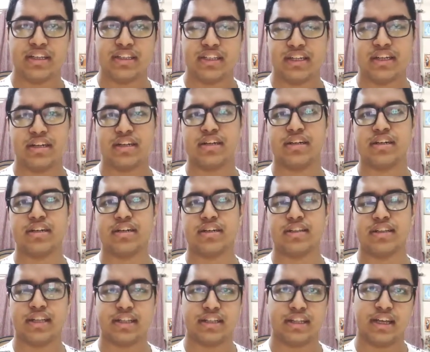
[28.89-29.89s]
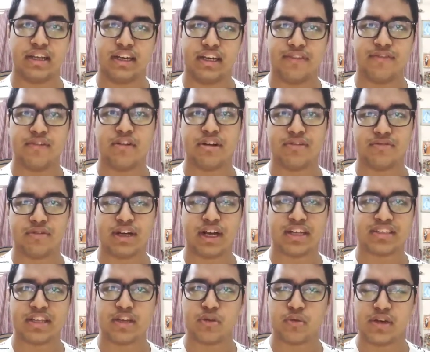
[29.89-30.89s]
The interviewer were
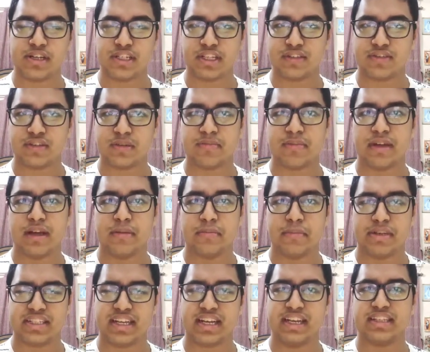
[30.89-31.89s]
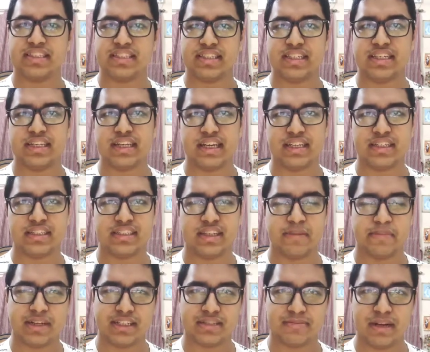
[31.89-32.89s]
asking questions from basically C and C++,